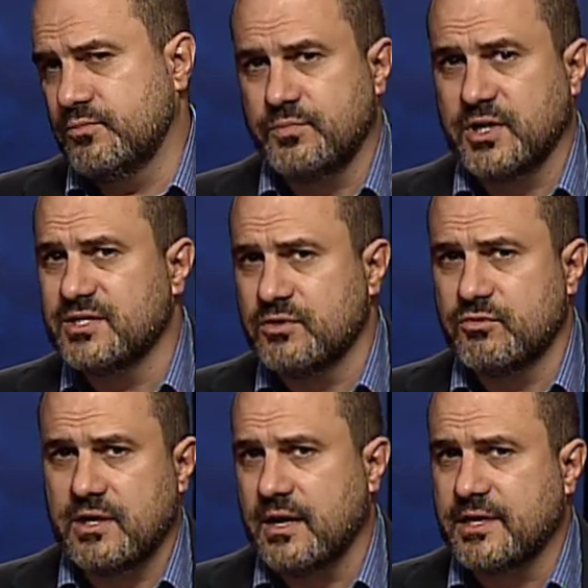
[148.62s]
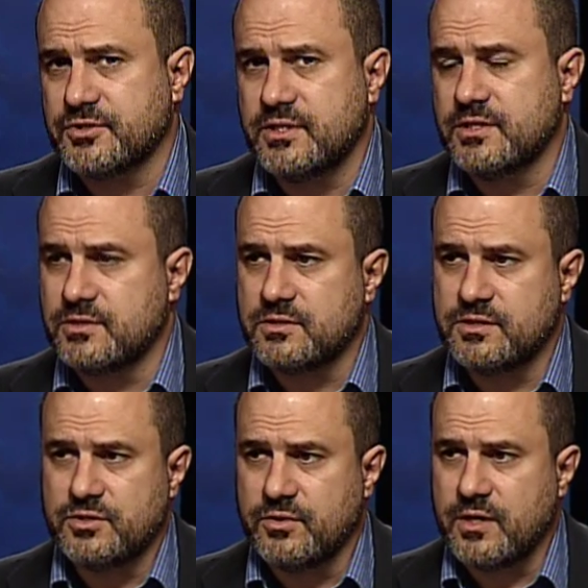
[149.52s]
Because it actually is.
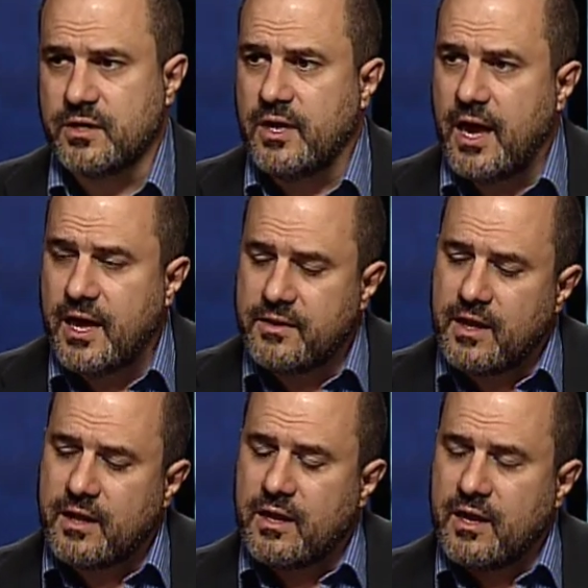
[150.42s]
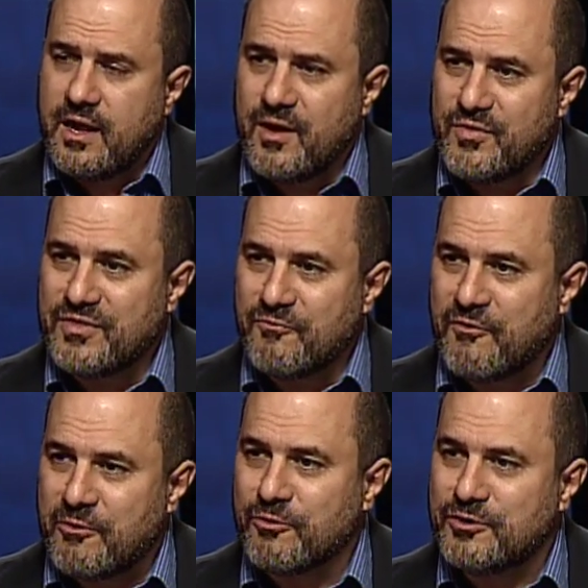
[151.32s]
Did you know that? And that the
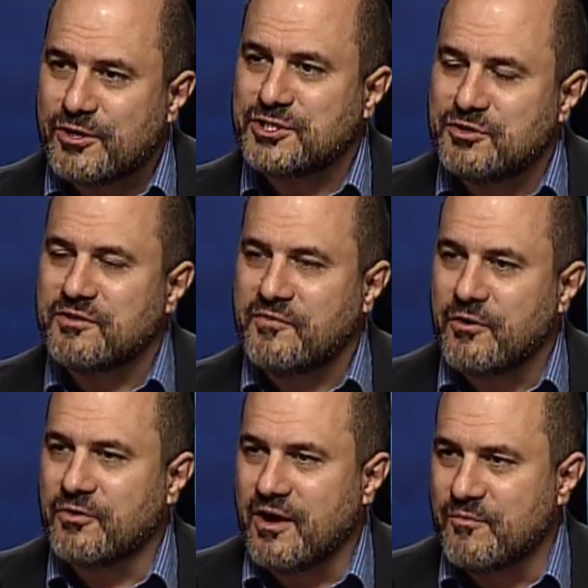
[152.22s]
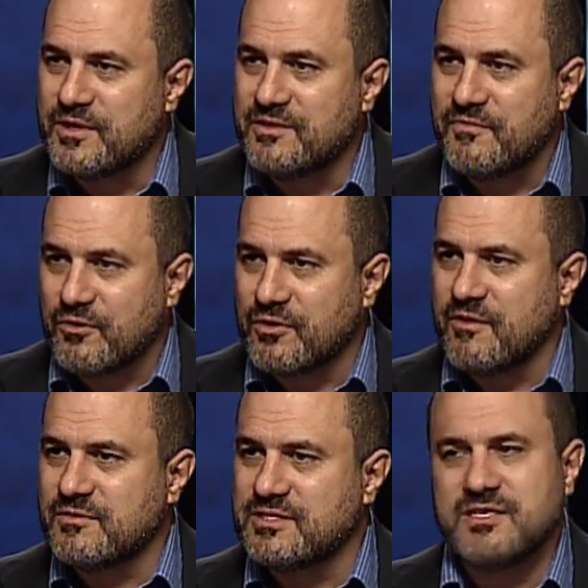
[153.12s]
federal, you could sue to the federal government, and the federal
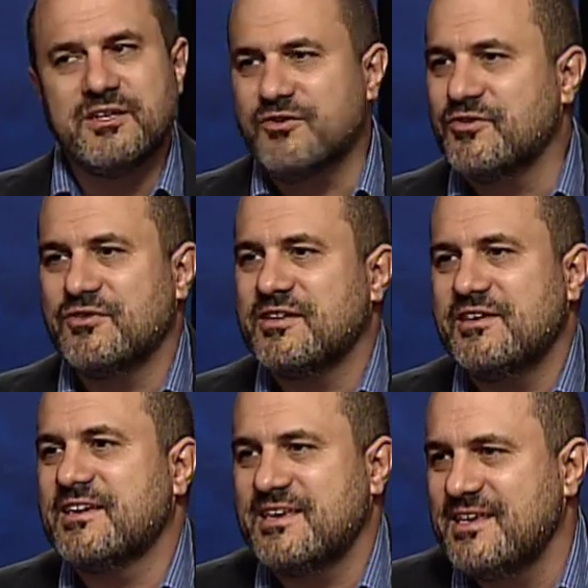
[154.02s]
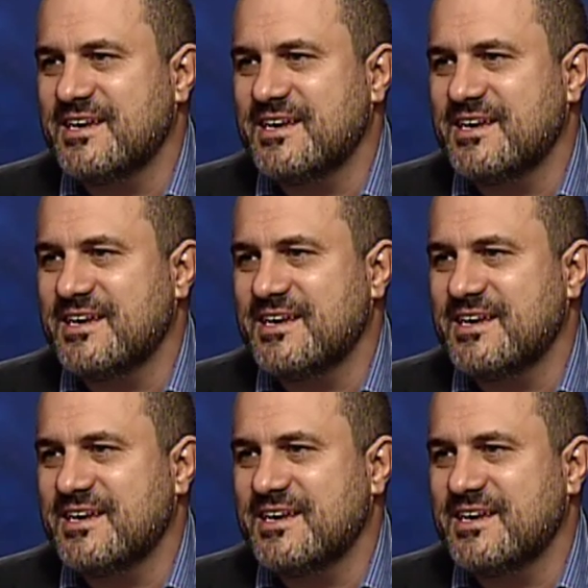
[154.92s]
government say, no, you